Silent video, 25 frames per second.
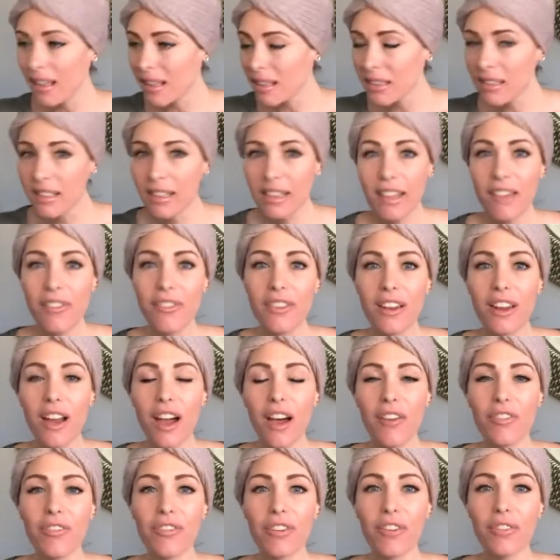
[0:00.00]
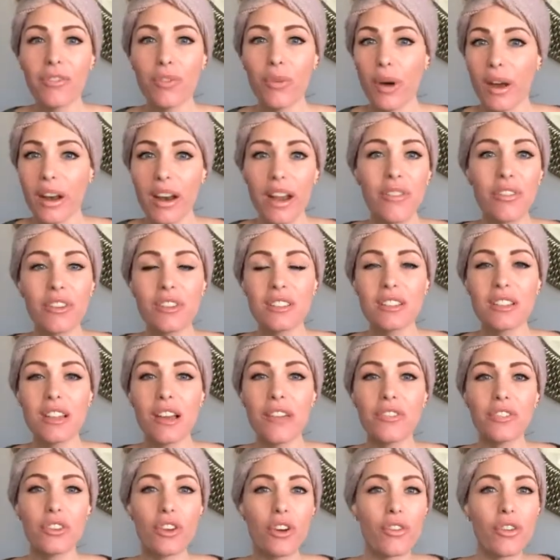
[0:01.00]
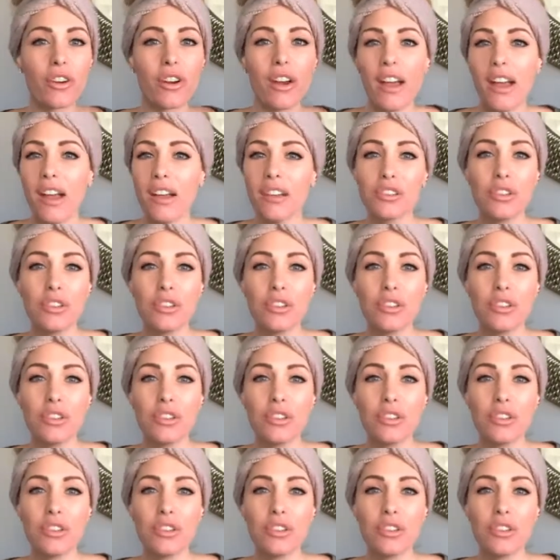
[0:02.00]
living off of whatever's left over,